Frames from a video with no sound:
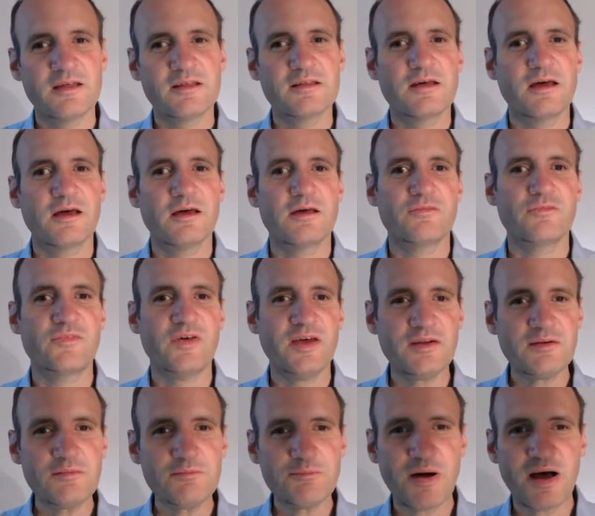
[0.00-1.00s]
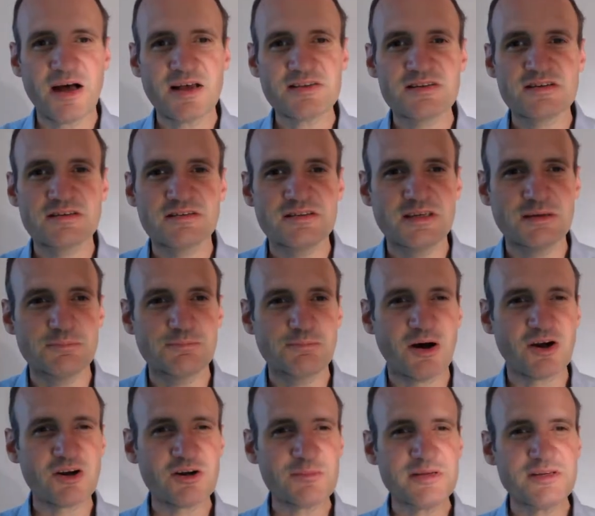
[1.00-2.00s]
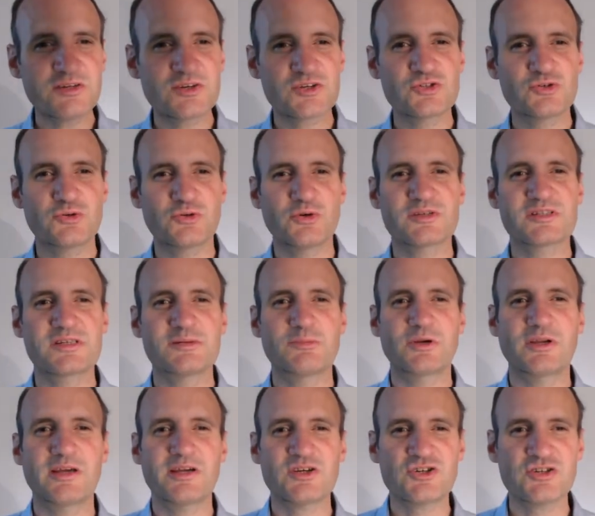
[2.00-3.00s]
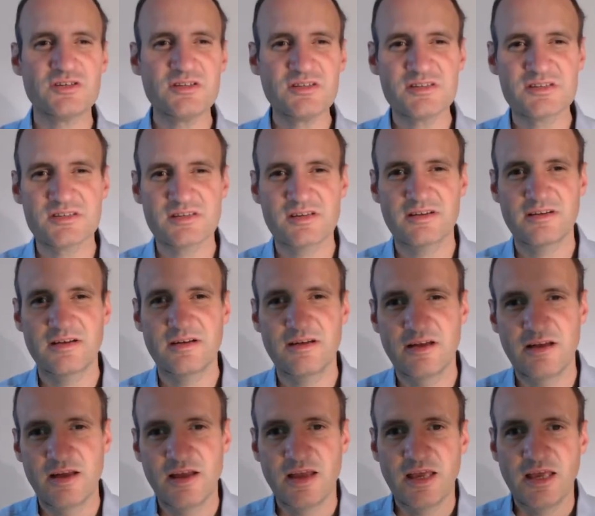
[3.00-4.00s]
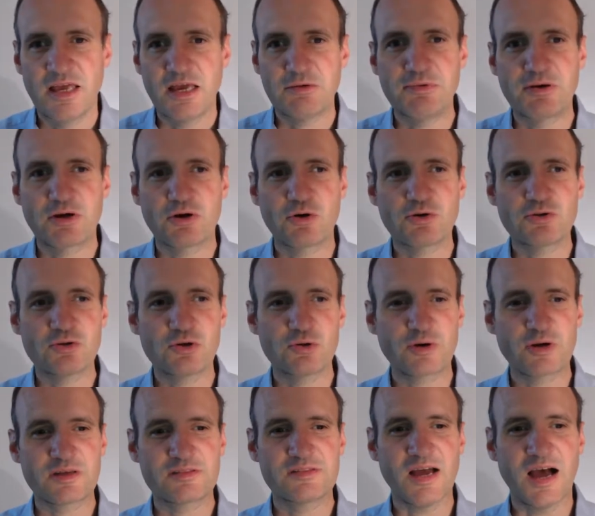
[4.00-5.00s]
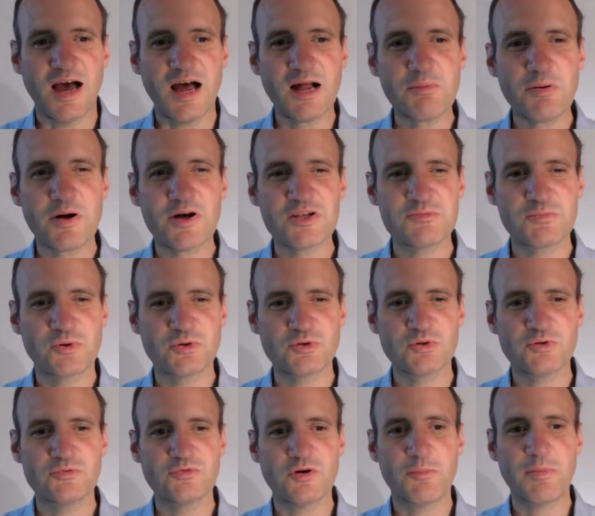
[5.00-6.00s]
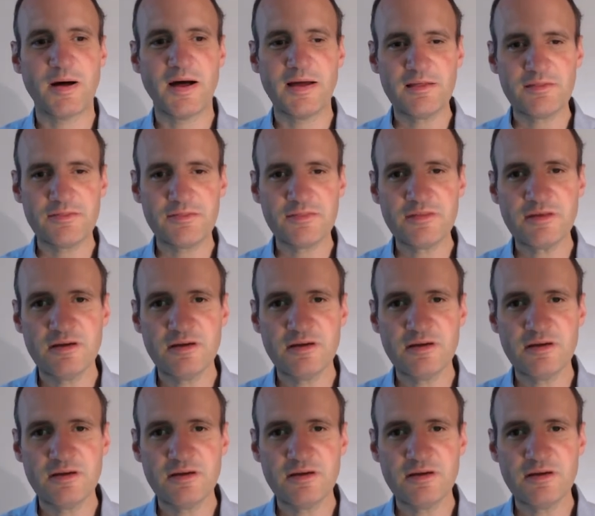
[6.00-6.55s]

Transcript: Then, passing the parameters to your simulations, we are going to look at the argparse module for Python.